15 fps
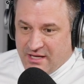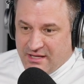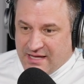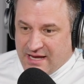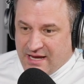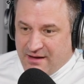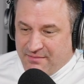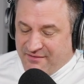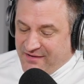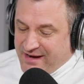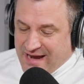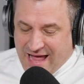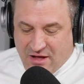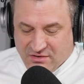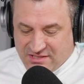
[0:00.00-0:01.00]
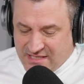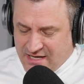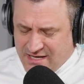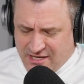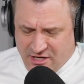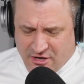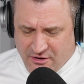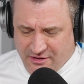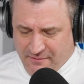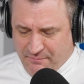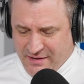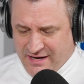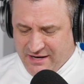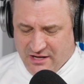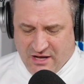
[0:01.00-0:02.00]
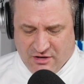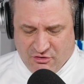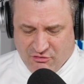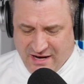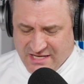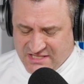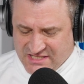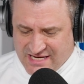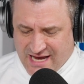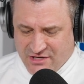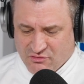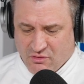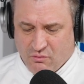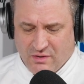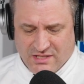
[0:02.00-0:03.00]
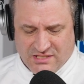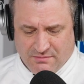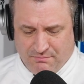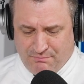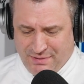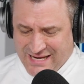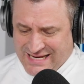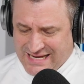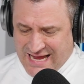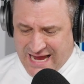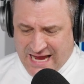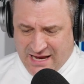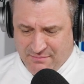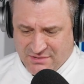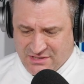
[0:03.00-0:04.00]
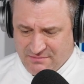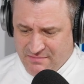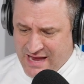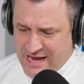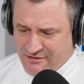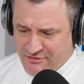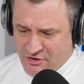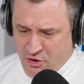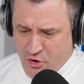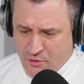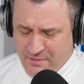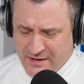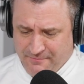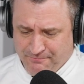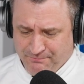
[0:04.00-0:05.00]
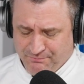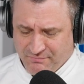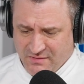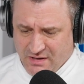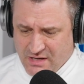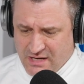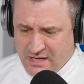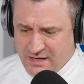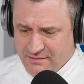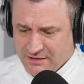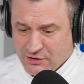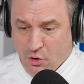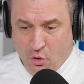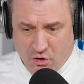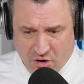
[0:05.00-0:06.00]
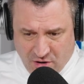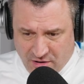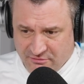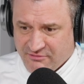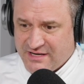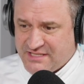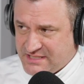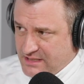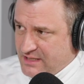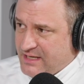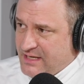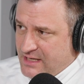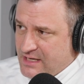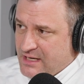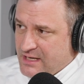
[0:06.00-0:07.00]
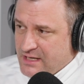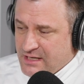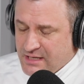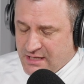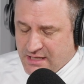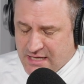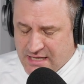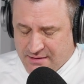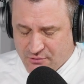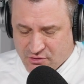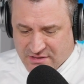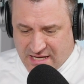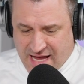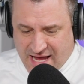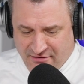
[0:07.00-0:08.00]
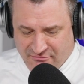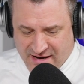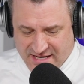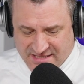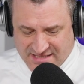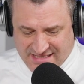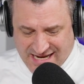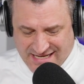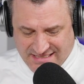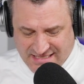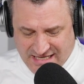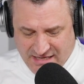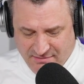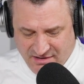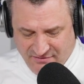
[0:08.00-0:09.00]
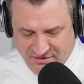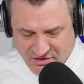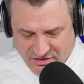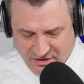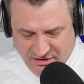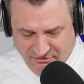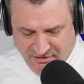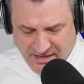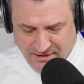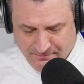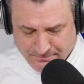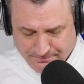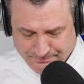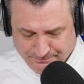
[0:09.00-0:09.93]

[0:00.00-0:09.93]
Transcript: They've had an outstanding year. They played a great schedule, won some big games, Akron-Hoban, Laurel recently, who's a high-ranked state team in Division III.